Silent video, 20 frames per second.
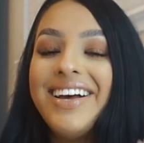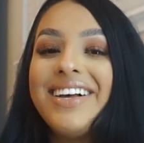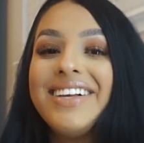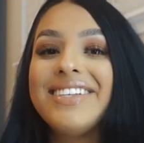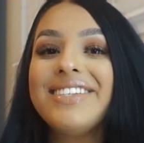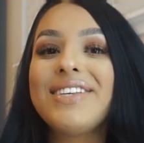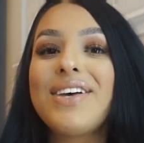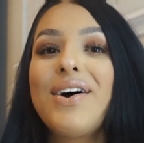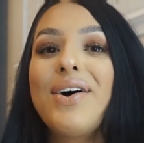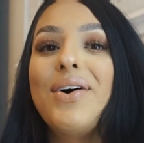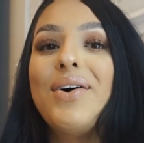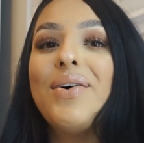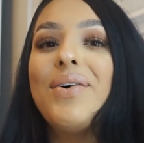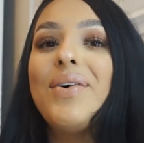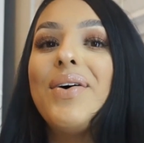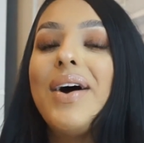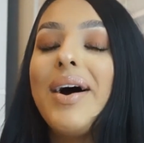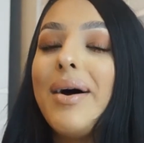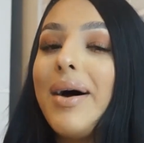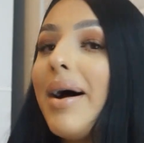
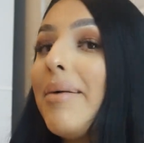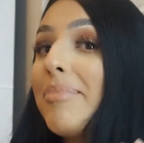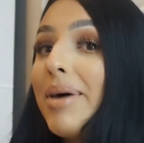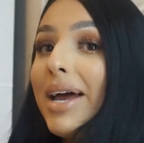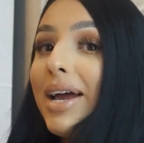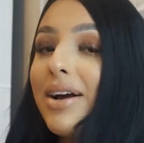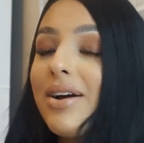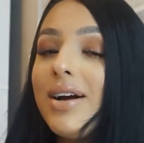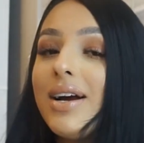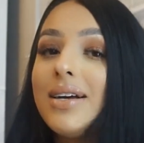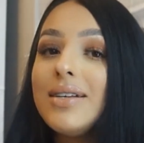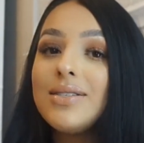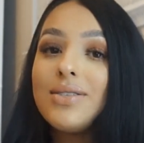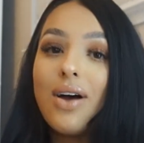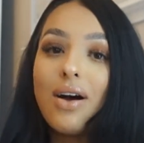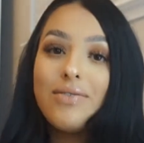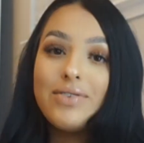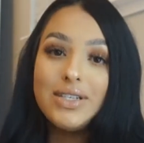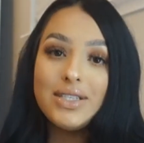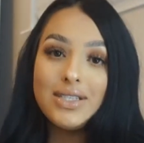So my hair has
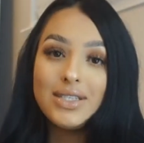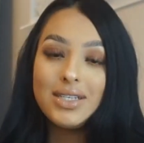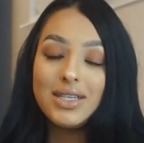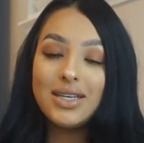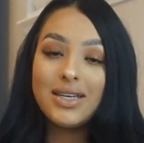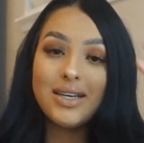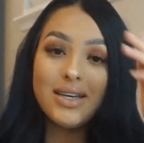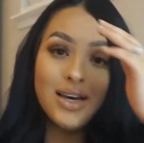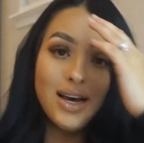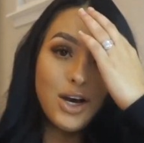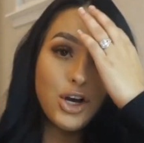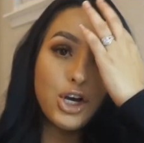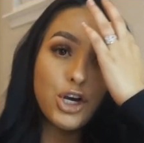obviously